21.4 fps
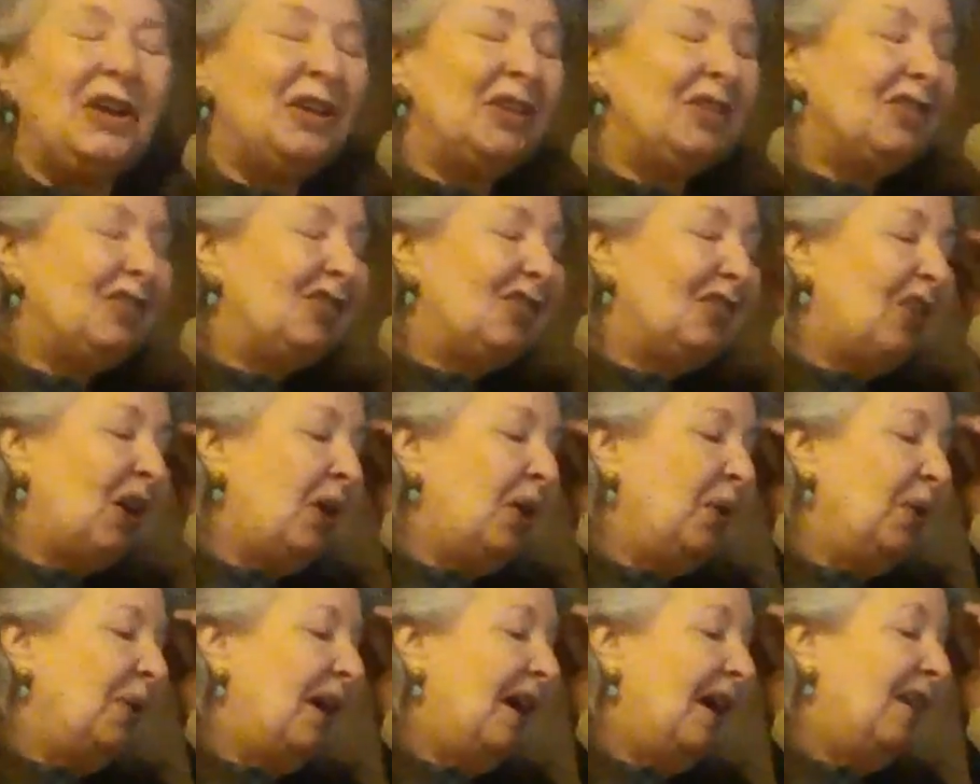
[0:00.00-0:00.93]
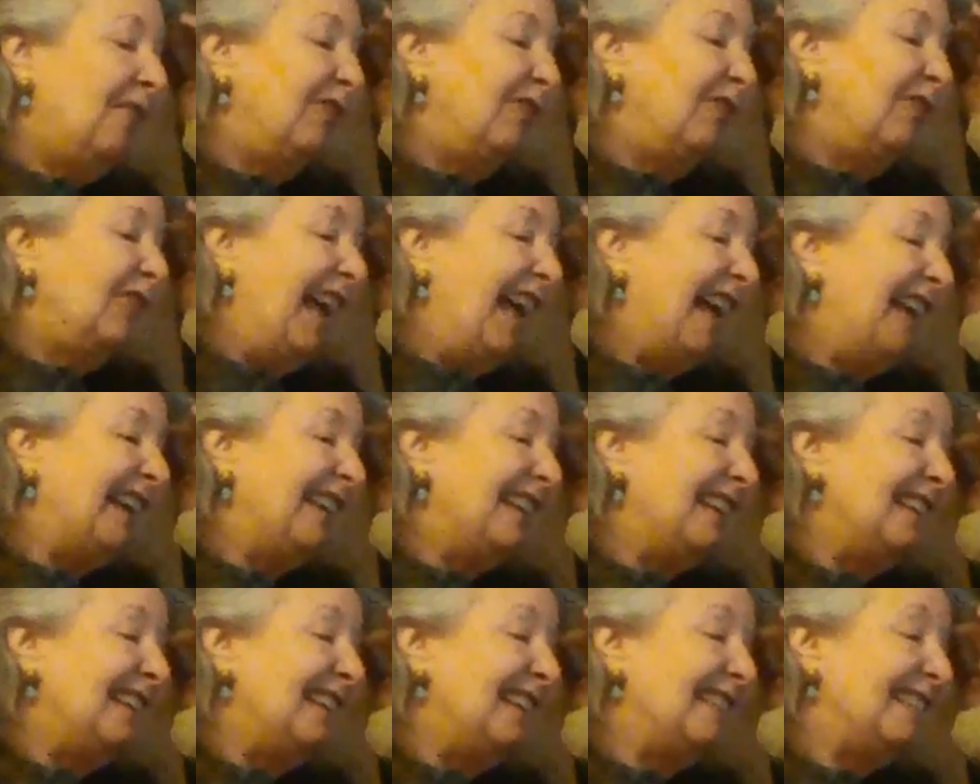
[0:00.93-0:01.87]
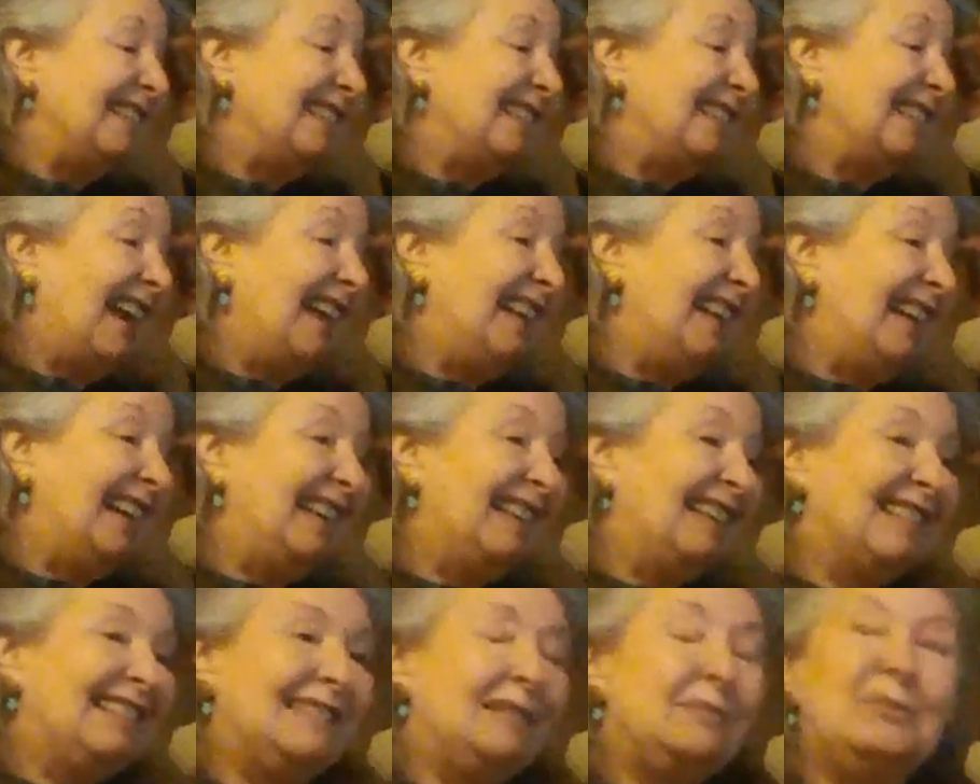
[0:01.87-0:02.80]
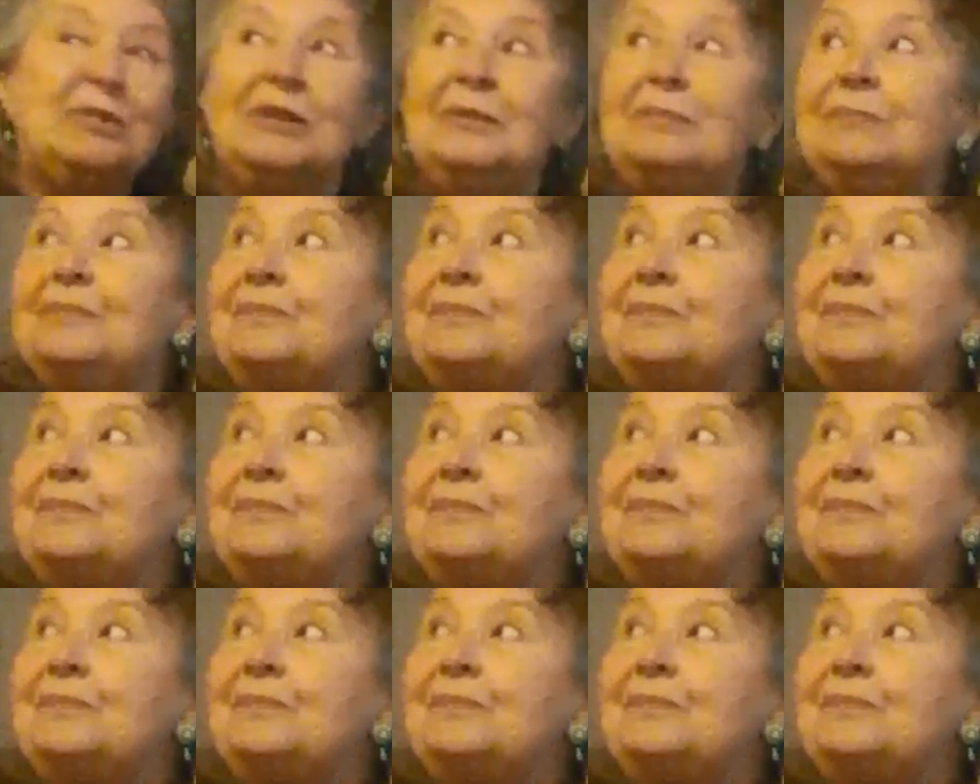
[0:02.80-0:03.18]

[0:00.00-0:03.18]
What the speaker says: So a flag is a sign and a symbol.